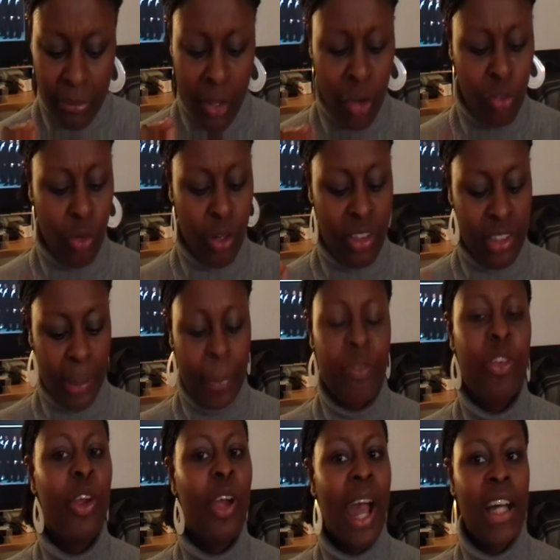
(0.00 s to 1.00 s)
For example,
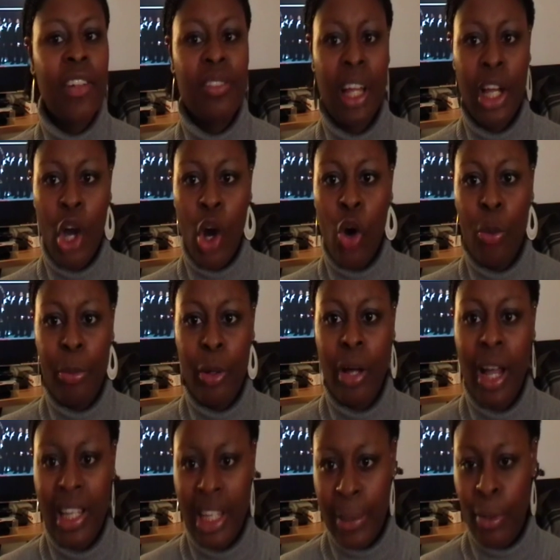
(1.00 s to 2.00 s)
if you're out of like whole
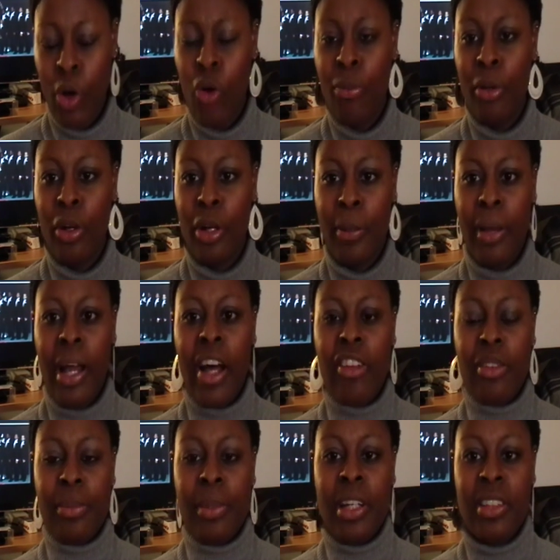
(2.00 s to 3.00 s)
milk, I keep whole milk in my
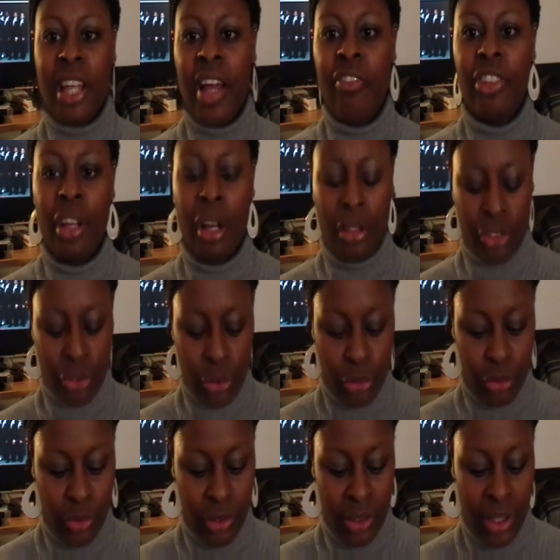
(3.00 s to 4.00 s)
house because I have young
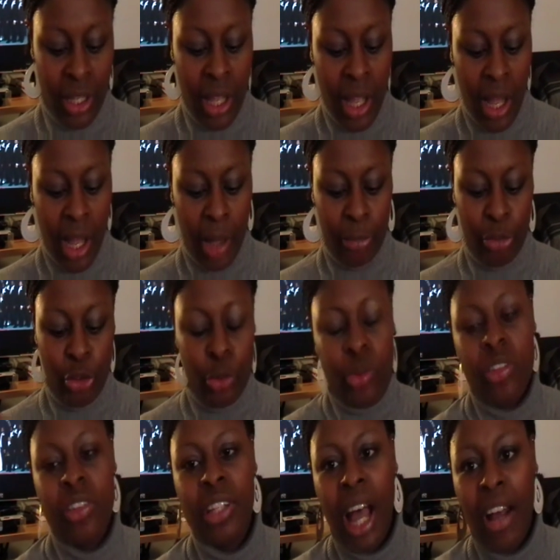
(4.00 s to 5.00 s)
children.
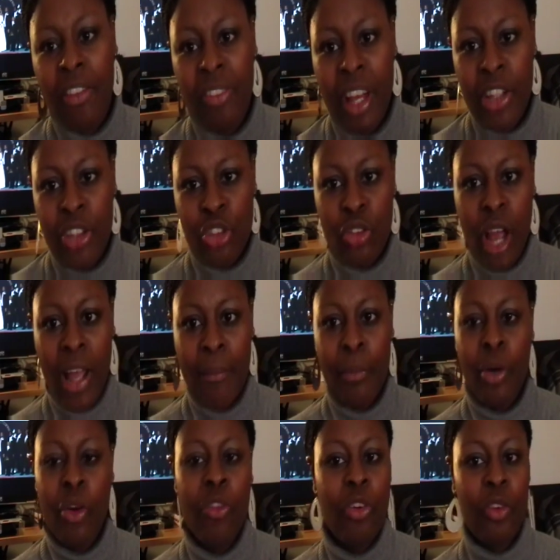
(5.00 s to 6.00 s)
Use non-fat dry
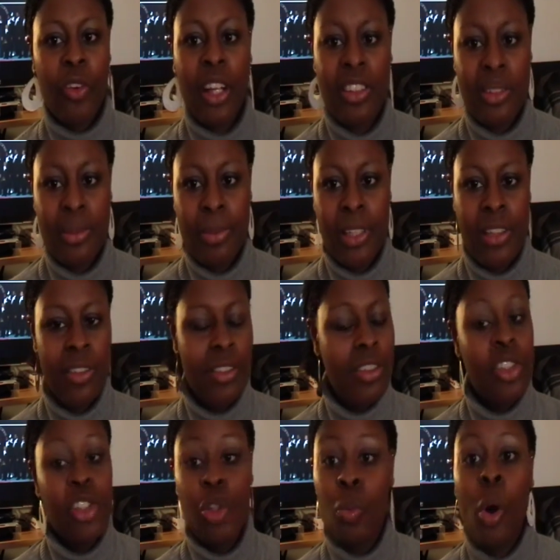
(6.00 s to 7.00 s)
milk for recipes.
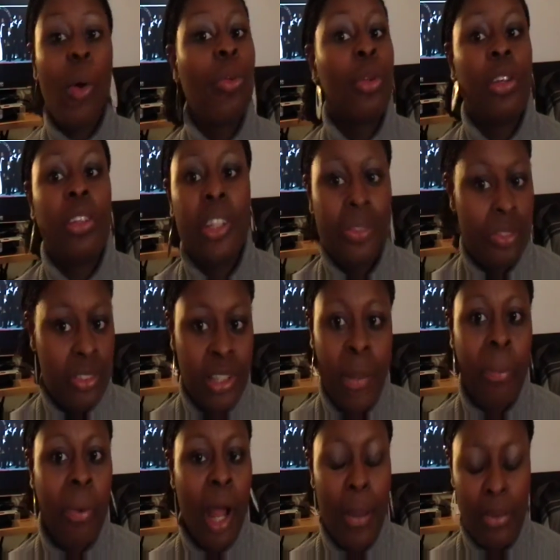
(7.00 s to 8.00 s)
You won't know the difference.
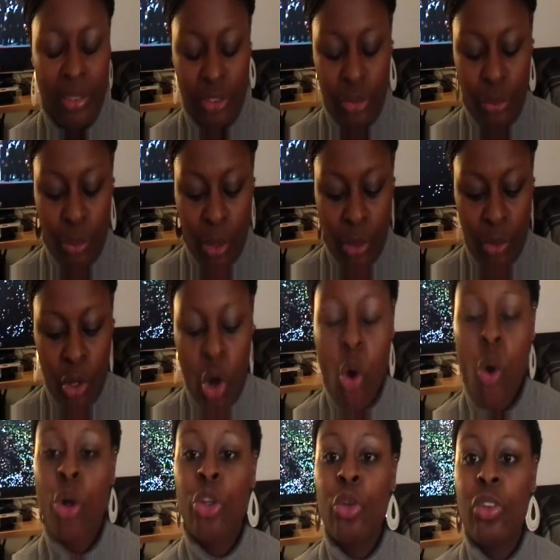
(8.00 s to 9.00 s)
I promise you won't.
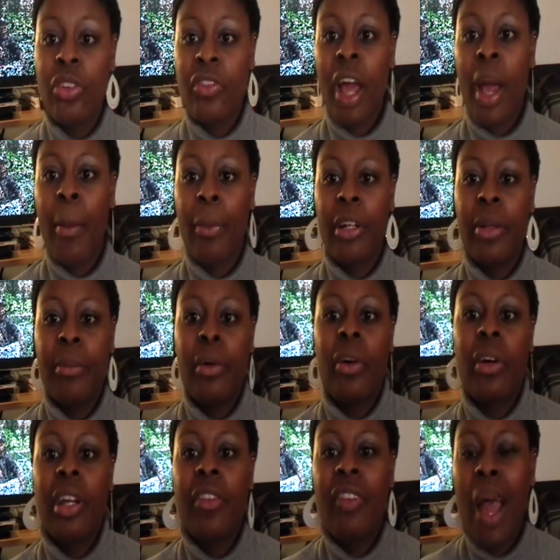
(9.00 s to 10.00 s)
Or use evaporated
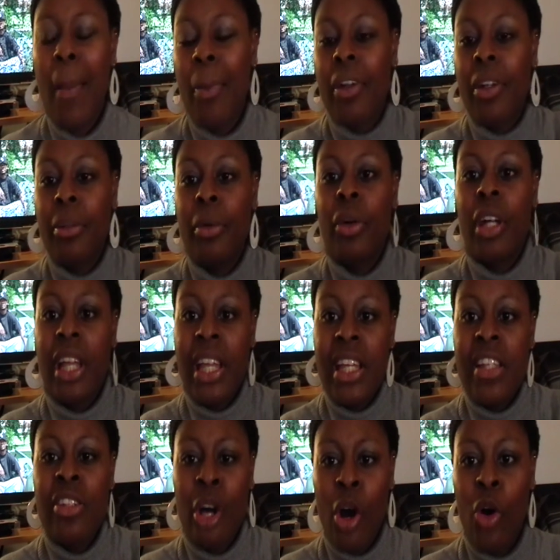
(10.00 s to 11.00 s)
milk. Evaporated milk
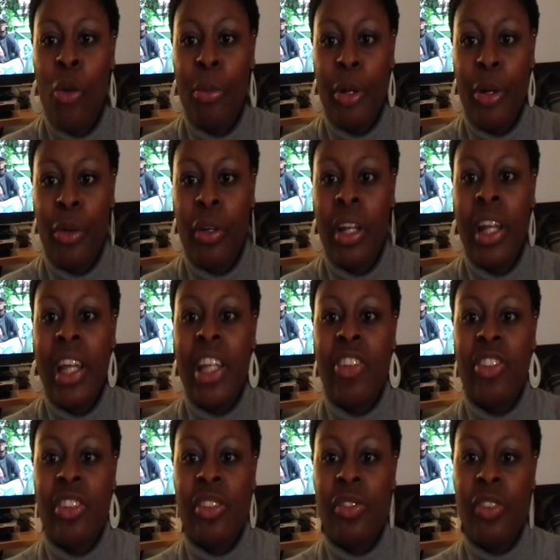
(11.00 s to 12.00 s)
is whole milk.
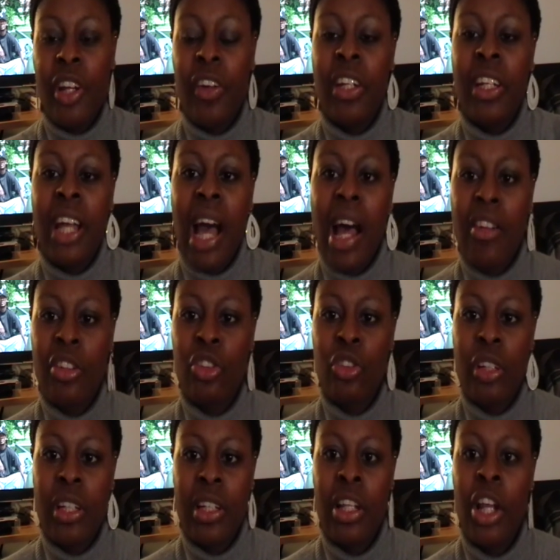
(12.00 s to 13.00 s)
It's just very
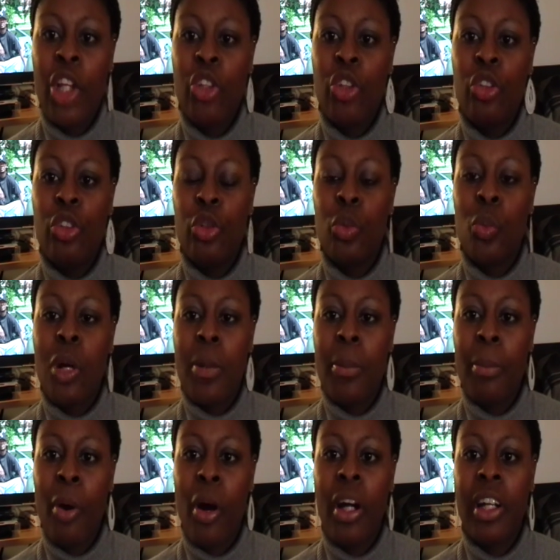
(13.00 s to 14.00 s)
concentrated. You do
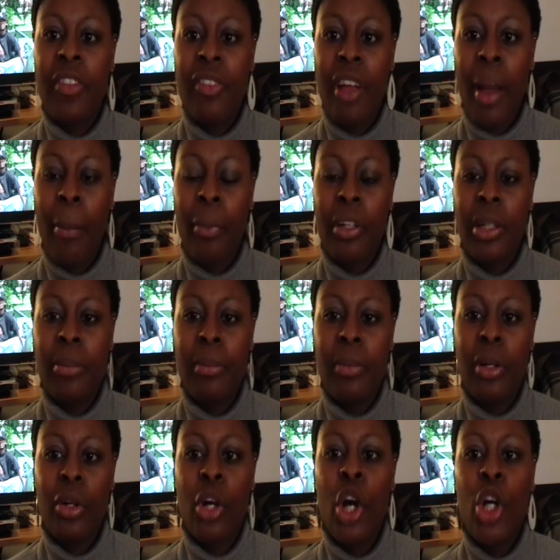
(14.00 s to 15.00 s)
1 part evaporated
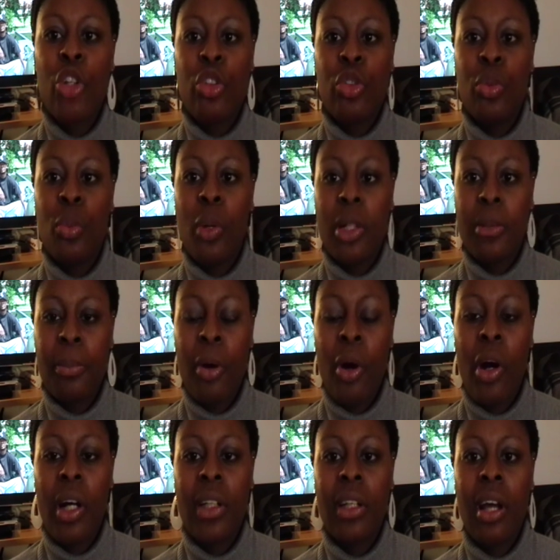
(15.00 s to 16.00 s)
milk to 1
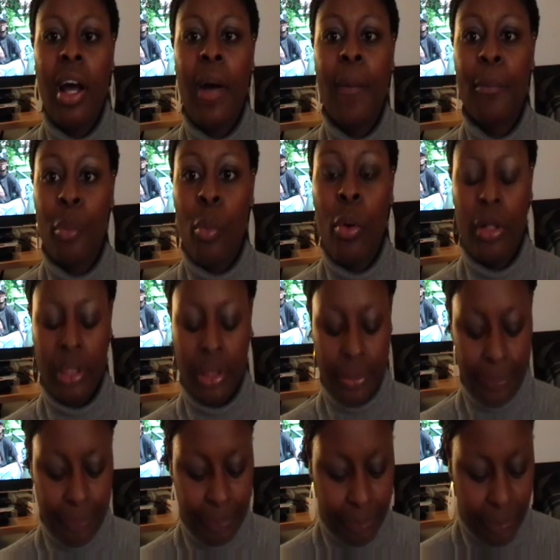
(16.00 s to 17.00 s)
part
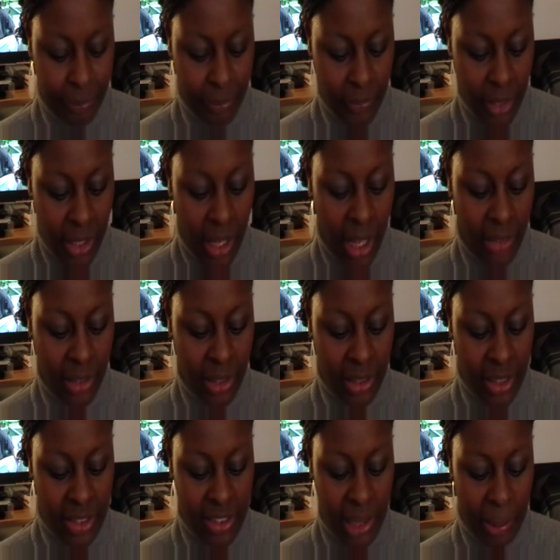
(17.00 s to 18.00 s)
water.
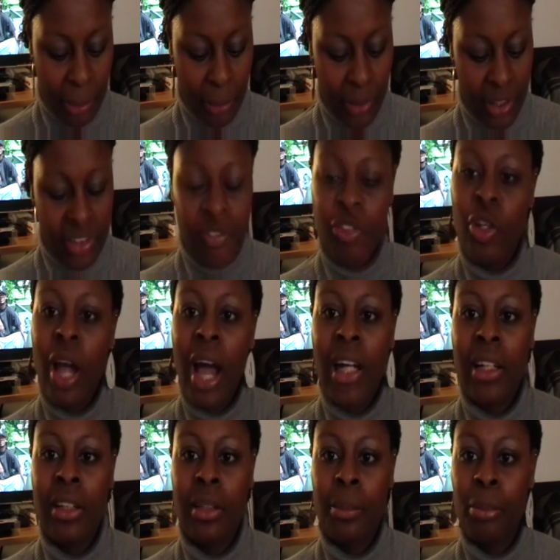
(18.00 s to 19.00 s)
Another example is if you're
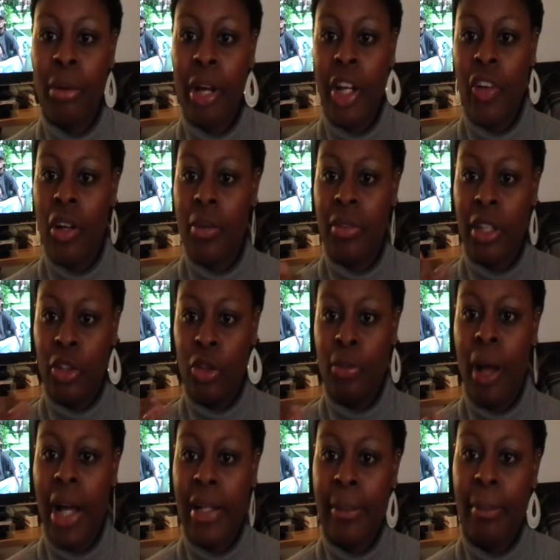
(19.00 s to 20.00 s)
out of breadcrumbs, like you
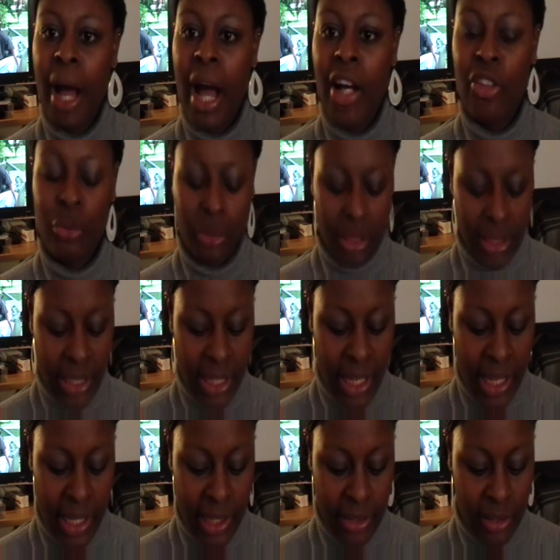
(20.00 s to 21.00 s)
buy in a box or the
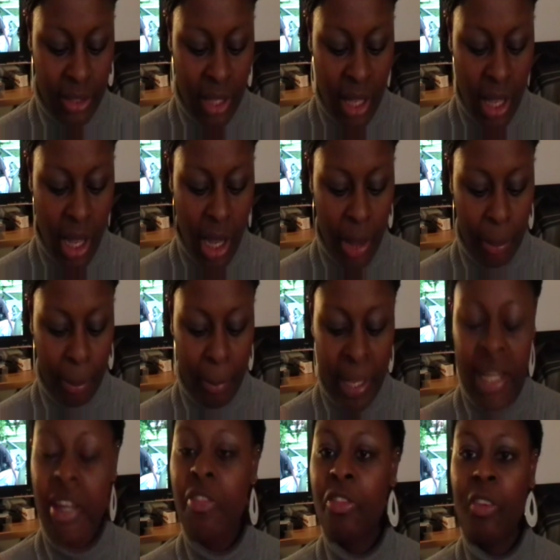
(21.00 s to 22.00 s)
can,
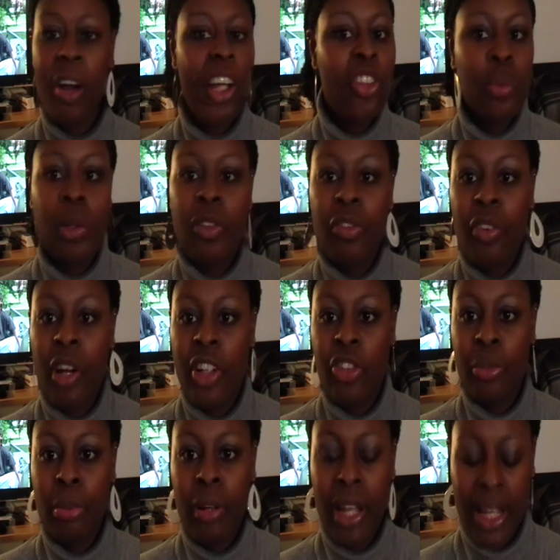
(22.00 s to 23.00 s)
make it fresh with
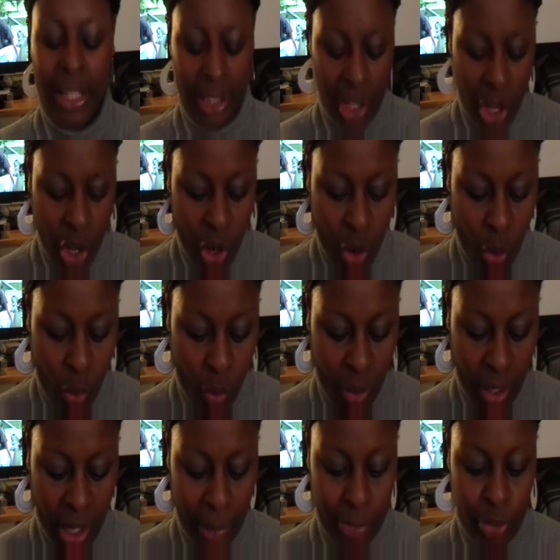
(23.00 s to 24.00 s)
fresh bread,
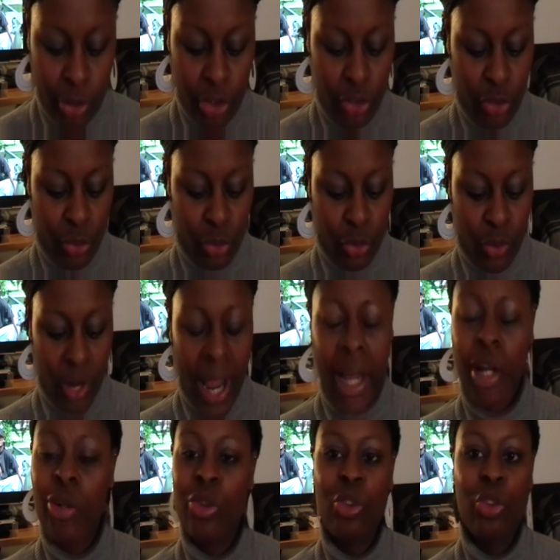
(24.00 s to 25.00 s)
or you can use
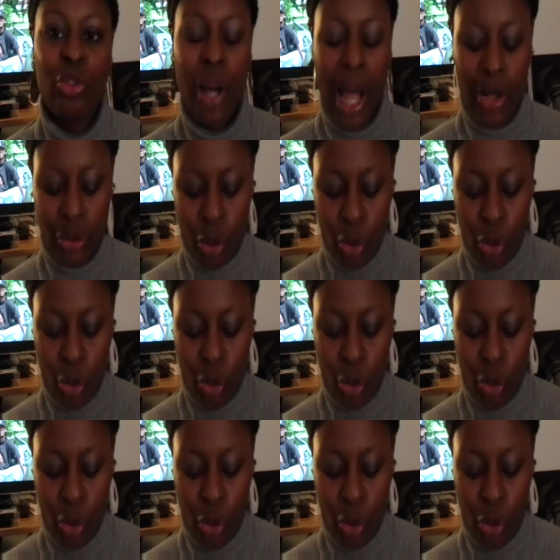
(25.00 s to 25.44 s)
crackers, ground